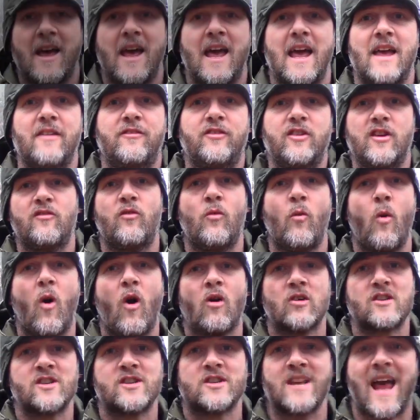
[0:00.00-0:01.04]
If you've
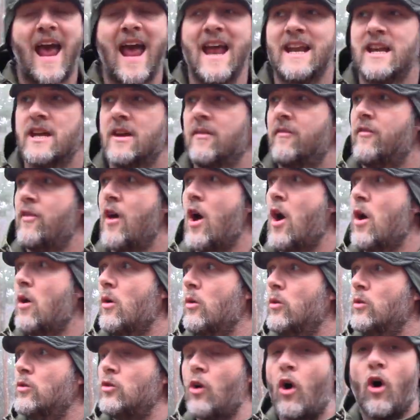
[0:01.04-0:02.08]
watched any of
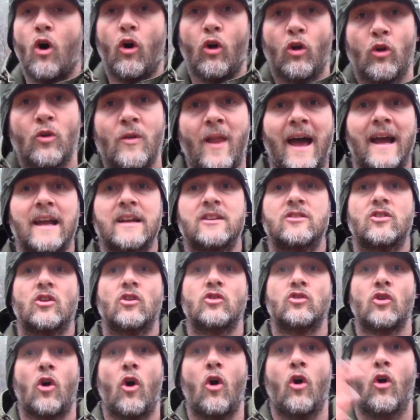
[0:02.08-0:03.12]
those
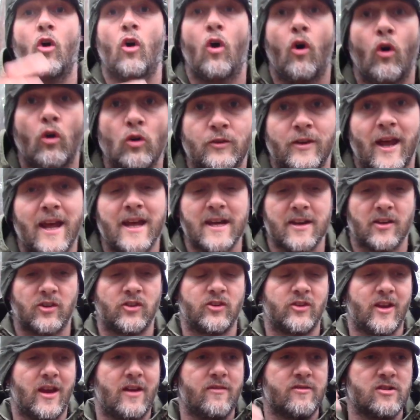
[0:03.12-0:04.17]
all-nighters or all-dayer
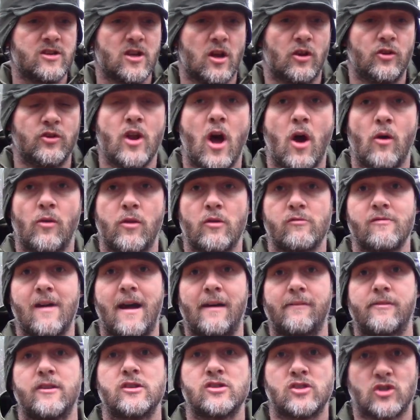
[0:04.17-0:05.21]
series, you'll know that
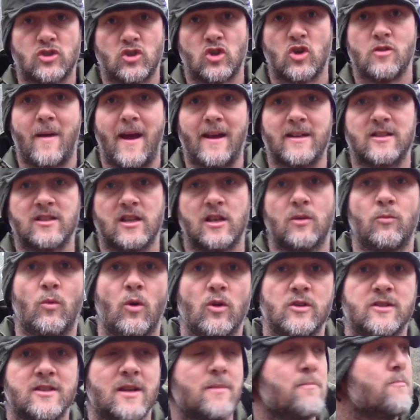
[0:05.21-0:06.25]
rather than just come out into the
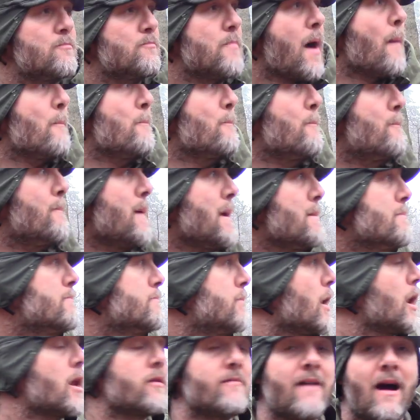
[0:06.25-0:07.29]
woods and, and,
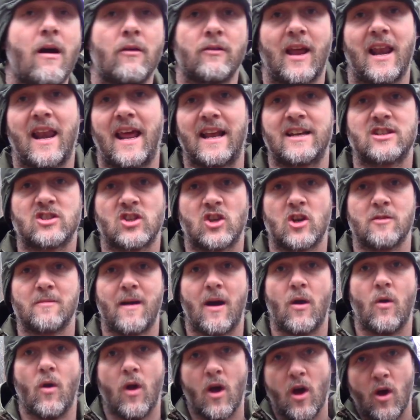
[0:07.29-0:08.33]
bimble around, I like to come
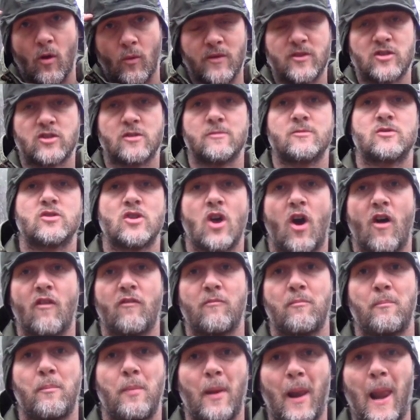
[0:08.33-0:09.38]
out with some sort
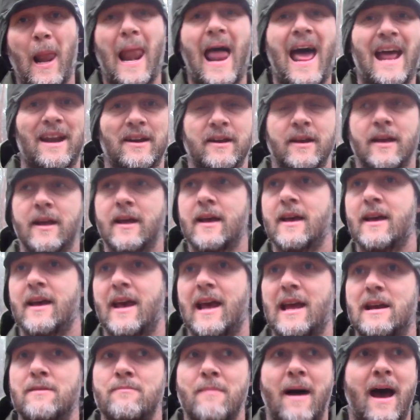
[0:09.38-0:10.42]
of plan
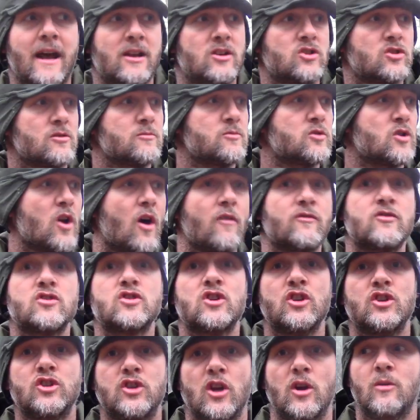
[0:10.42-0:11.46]
in mind, some sort of
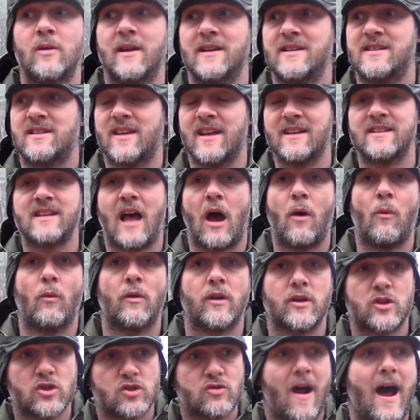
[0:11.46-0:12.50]
to-do list, things that I
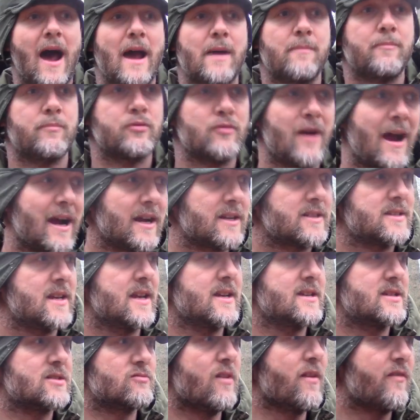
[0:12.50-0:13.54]
want to try,
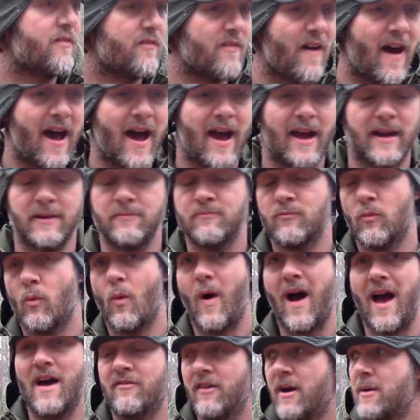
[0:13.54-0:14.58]
practice, refine,
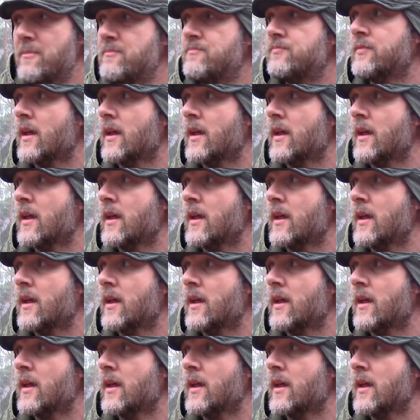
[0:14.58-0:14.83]
whatever.